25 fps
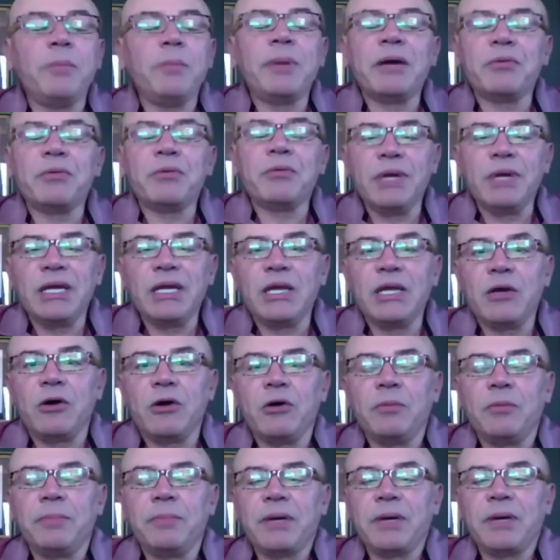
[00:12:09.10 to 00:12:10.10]
really
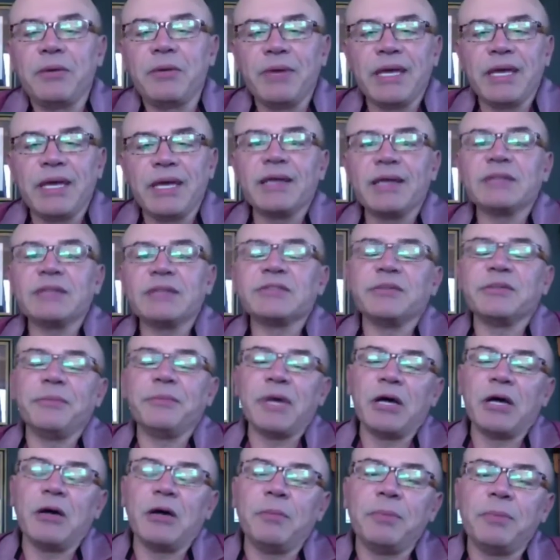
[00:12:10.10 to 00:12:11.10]
hope that we can get some
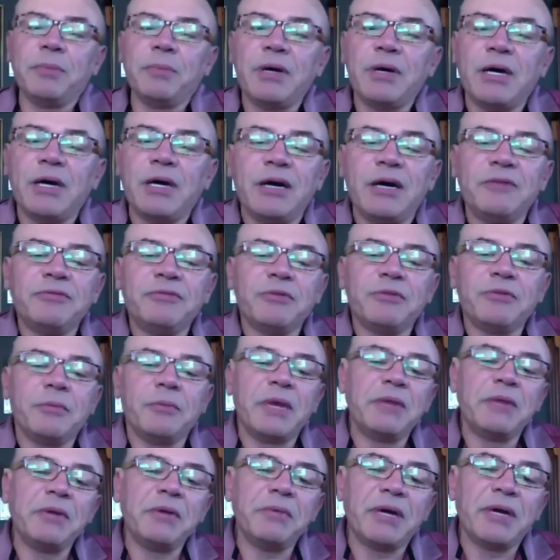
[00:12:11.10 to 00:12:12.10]
help from
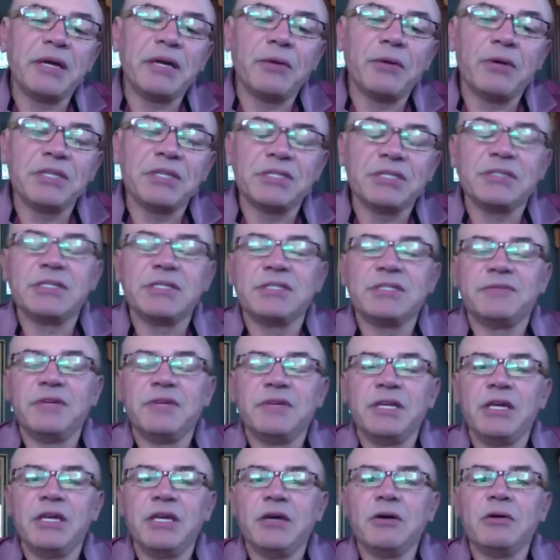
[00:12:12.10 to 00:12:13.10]
everybody watching this
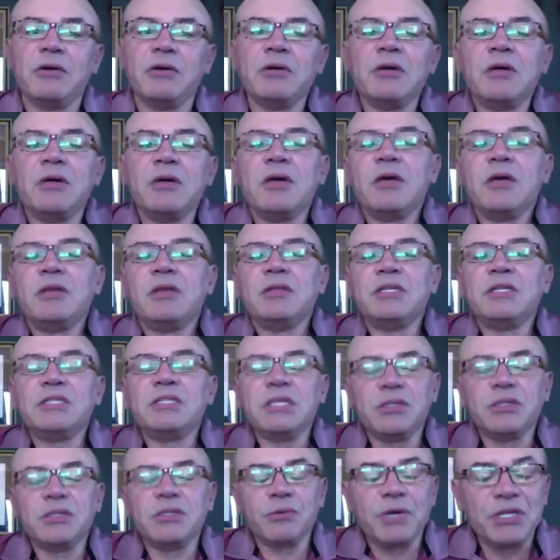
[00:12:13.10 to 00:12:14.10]
video. This
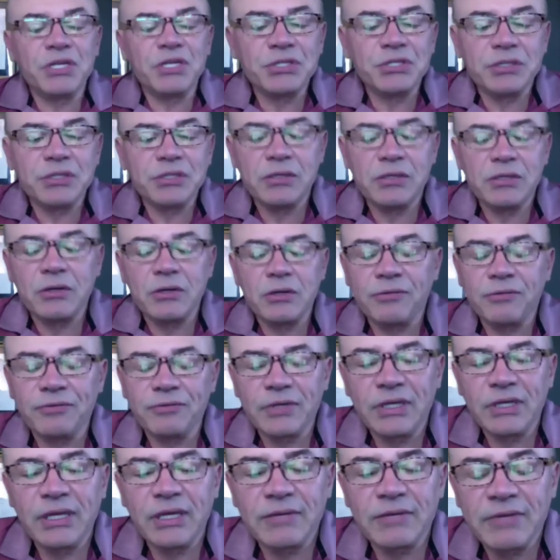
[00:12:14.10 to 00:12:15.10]
situation,
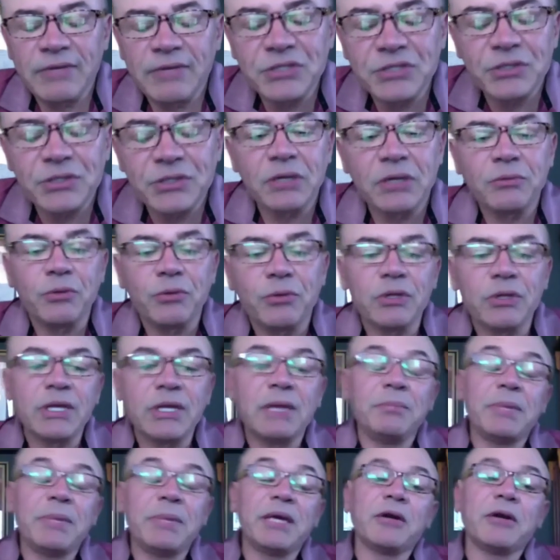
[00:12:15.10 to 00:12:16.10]
hopefully, eventually will
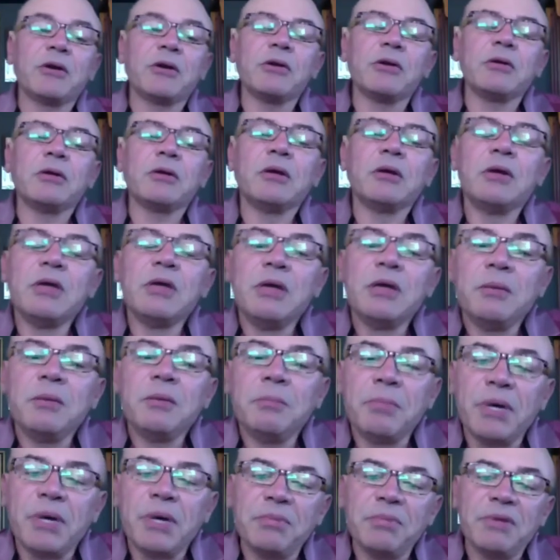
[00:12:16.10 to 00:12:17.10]
get better.
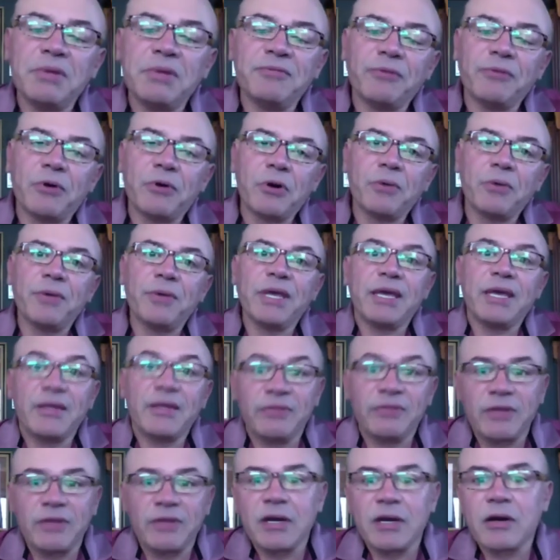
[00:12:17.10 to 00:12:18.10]
But before we
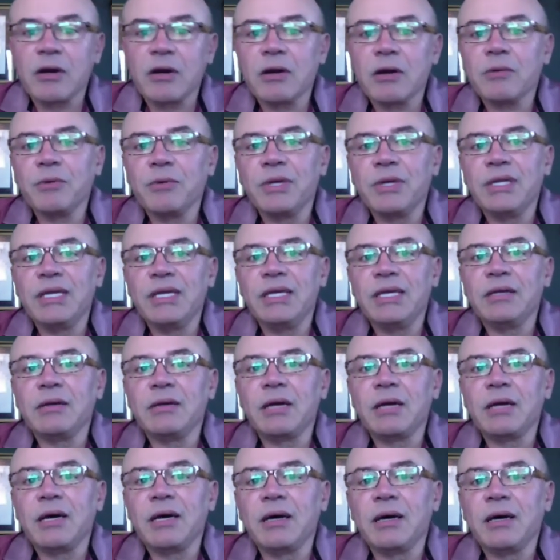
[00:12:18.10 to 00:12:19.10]
get there, we need
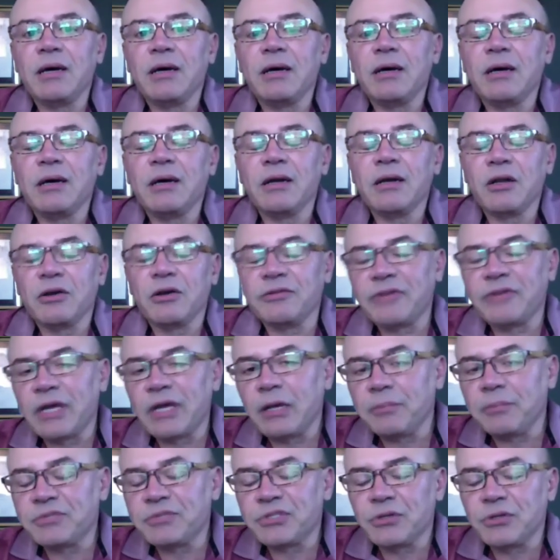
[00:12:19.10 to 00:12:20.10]
a lot of
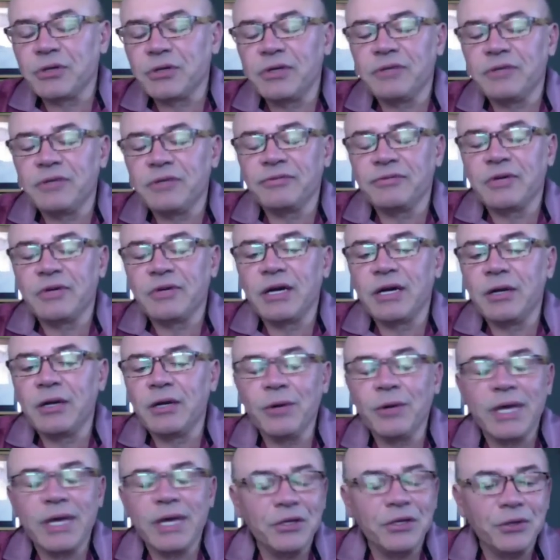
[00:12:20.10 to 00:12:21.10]
help. So if
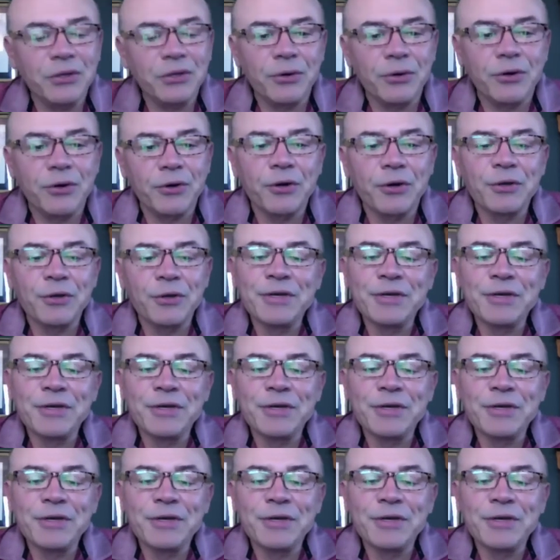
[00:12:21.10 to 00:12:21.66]
look at your